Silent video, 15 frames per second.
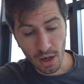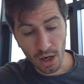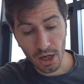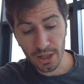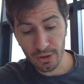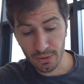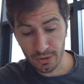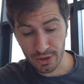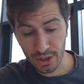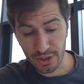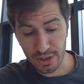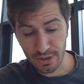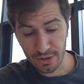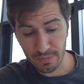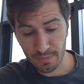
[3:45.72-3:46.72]
High Court
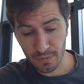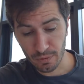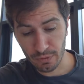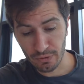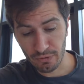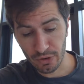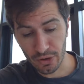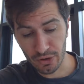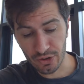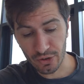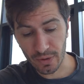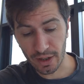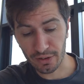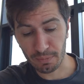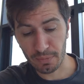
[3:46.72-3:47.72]
judges, referred
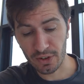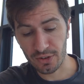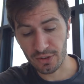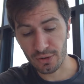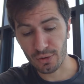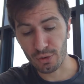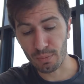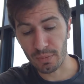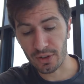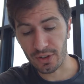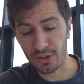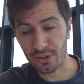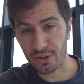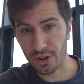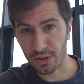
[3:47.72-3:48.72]
to as Mr. or
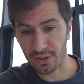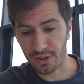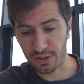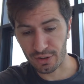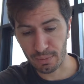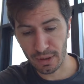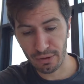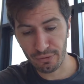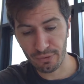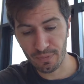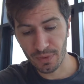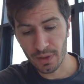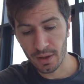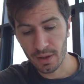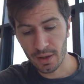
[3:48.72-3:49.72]
Mrs. Justice Smith,
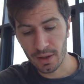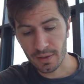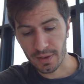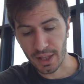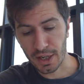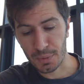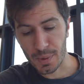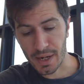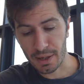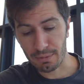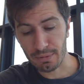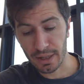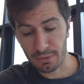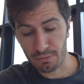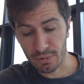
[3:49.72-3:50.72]
they wear
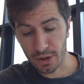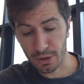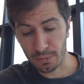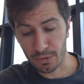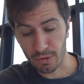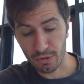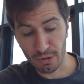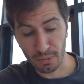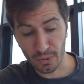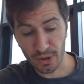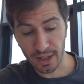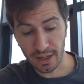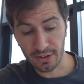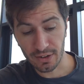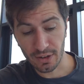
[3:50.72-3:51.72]
red robes for criminal
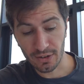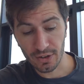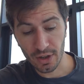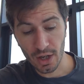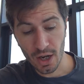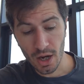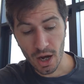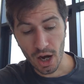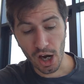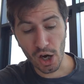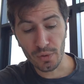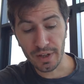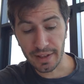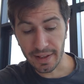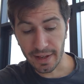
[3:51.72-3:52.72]
cases.
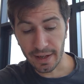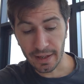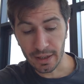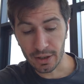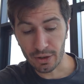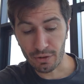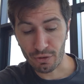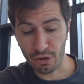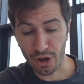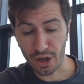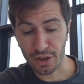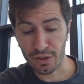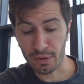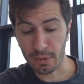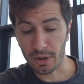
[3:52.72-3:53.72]
Only they can
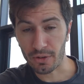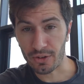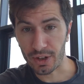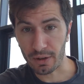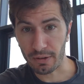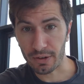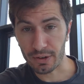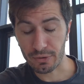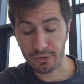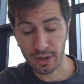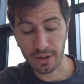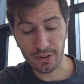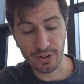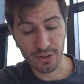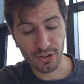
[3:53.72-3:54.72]
try the most serious
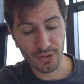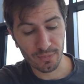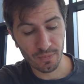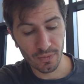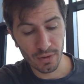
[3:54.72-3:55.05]
offences.